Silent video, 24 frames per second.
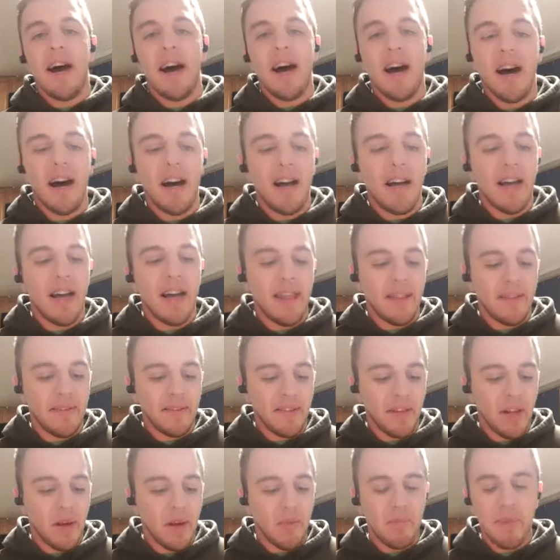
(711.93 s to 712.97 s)

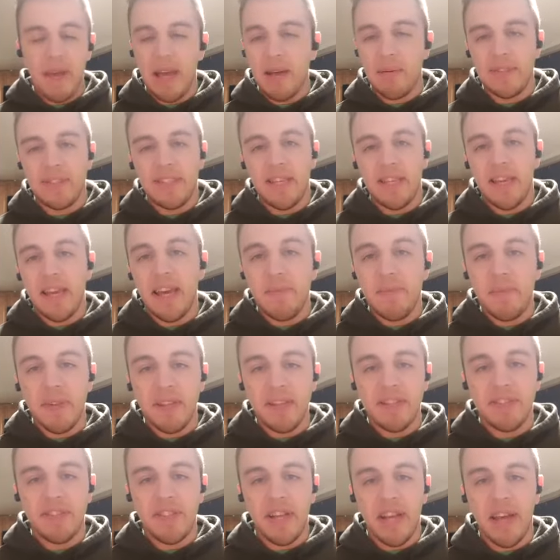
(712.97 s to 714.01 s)
and, be able to see him
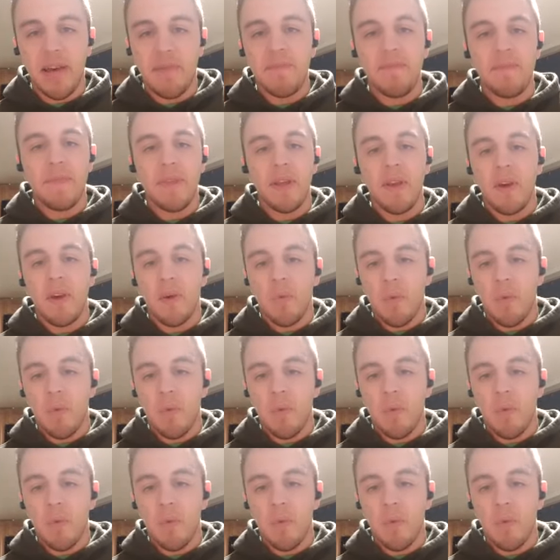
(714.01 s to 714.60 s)
in the gym,